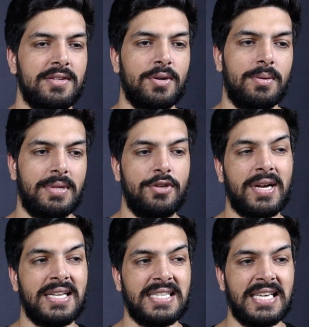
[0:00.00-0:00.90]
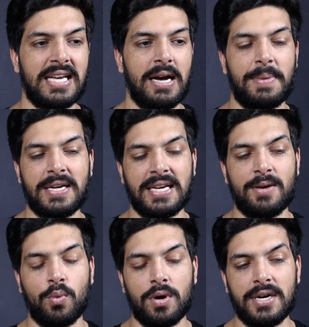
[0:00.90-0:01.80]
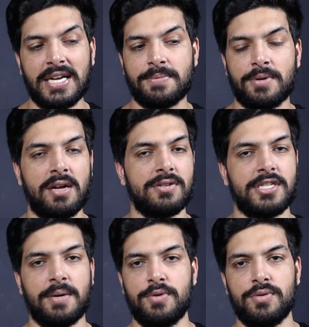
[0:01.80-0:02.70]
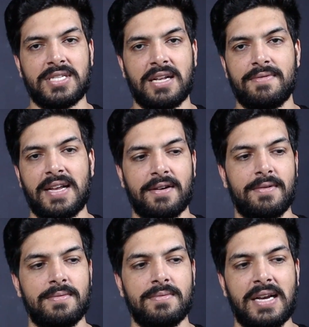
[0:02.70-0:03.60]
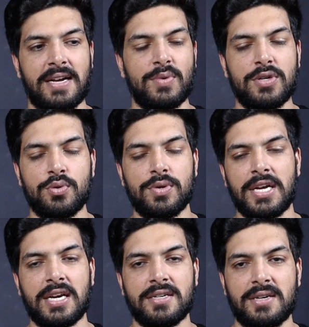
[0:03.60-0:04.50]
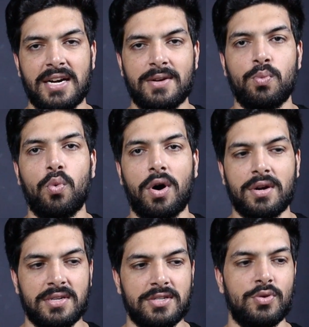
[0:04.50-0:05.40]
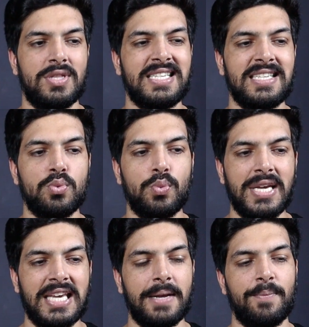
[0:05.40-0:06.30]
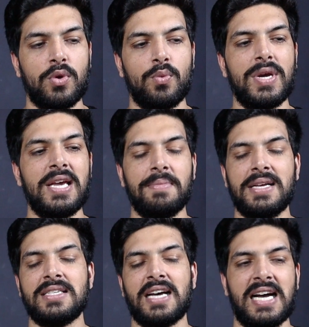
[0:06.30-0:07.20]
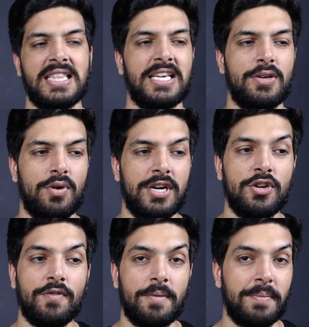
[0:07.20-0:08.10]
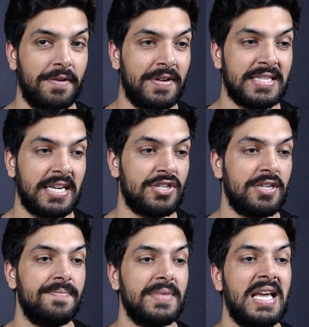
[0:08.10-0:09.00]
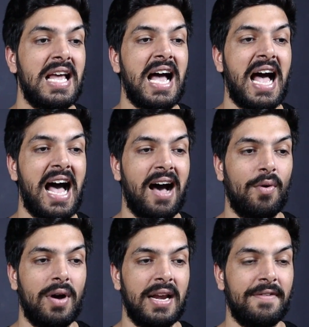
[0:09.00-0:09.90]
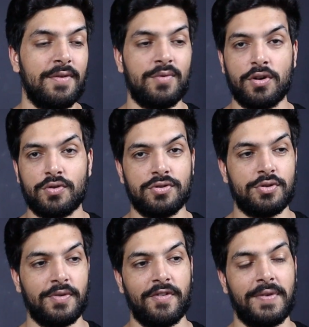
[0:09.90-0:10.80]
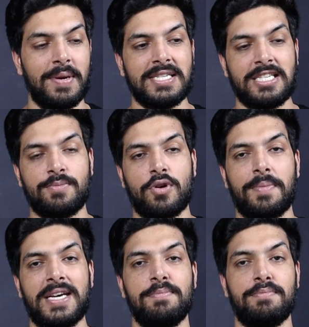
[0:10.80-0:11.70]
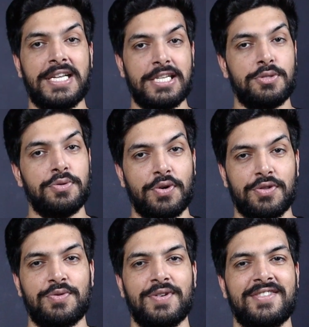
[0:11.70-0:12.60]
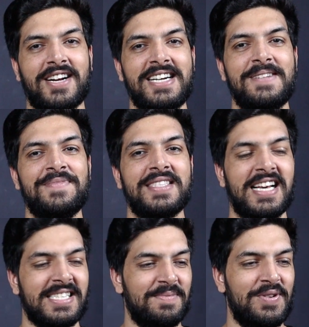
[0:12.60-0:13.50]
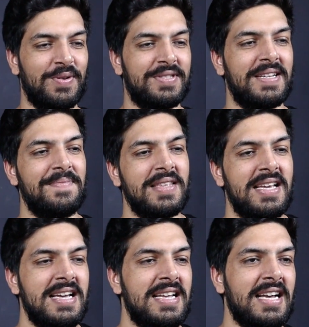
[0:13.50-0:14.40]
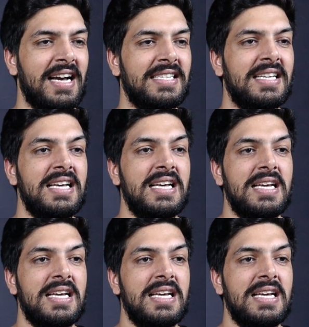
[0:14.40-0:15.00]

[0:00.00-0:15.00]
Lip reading: So you can see, but in a word it's pronounced W itself, like we do in English, right? What? So this is V. V means, I think you already know from previous session, how. And if you've not gone through previous session properly, please do go through it, right? Take some notes. Nice.